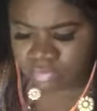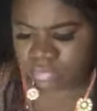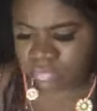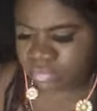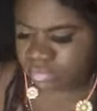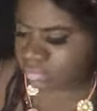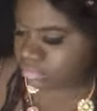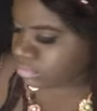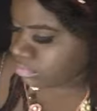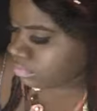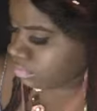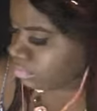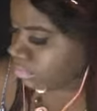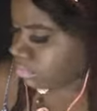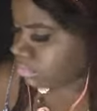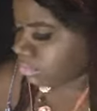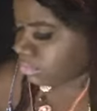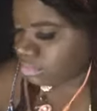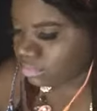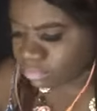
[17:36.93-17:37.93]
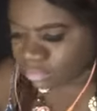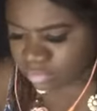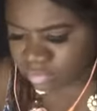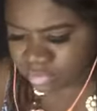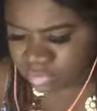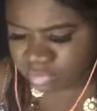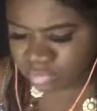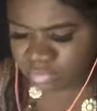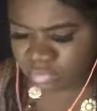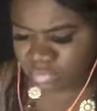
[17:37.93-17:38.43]
All the petty shit,
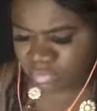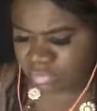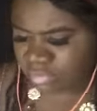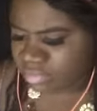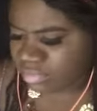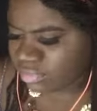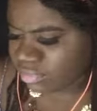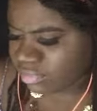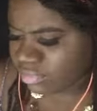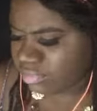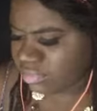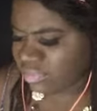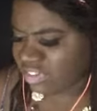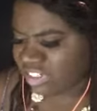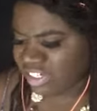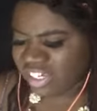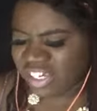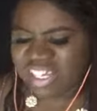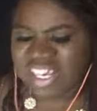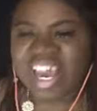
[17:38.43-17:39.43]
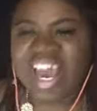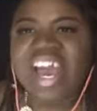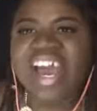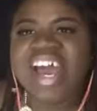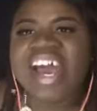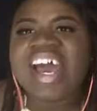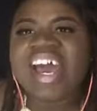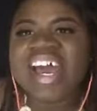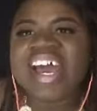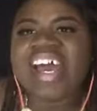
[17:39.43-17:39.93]
it happens to all day.
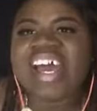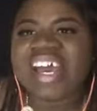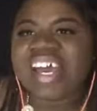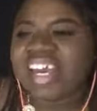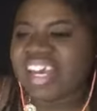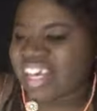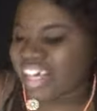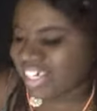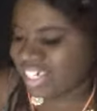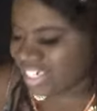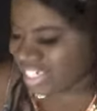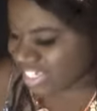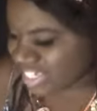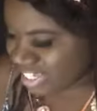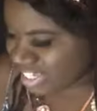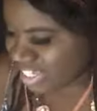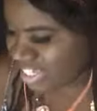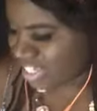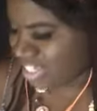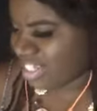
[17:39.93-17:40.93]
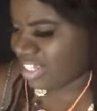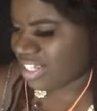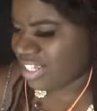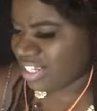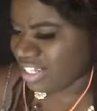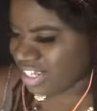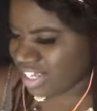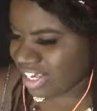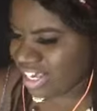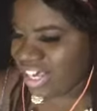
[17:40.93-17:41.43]
Yes!
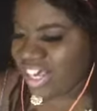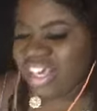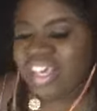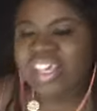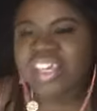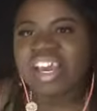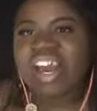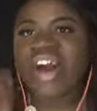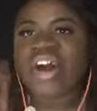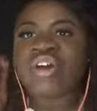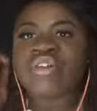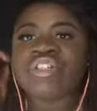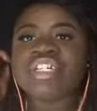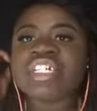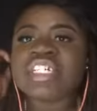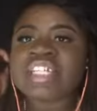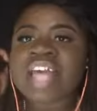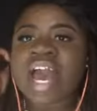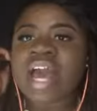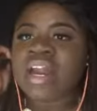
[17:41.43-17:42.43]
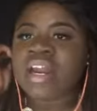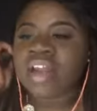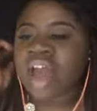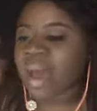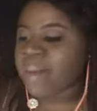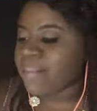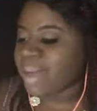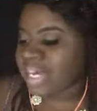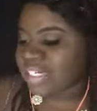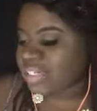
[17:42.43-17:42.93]
Yo, this guy,
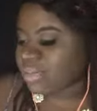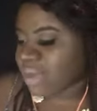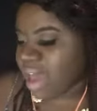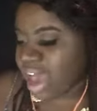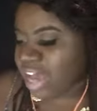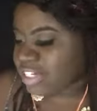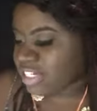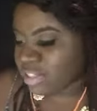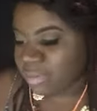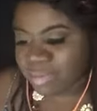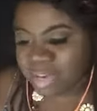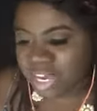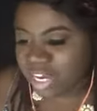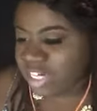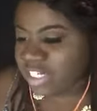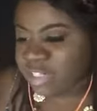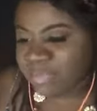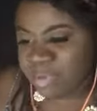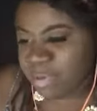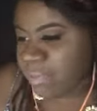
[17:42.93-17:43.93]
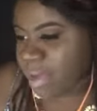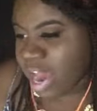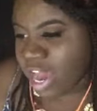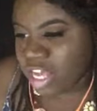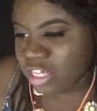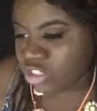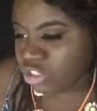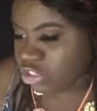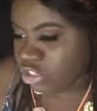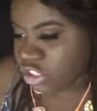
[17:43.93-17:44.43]
I'm about to ask him, can this be my
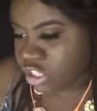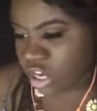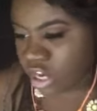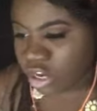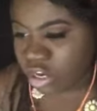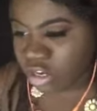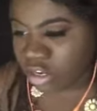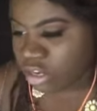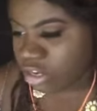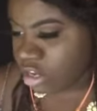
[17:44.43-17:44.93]
intro song?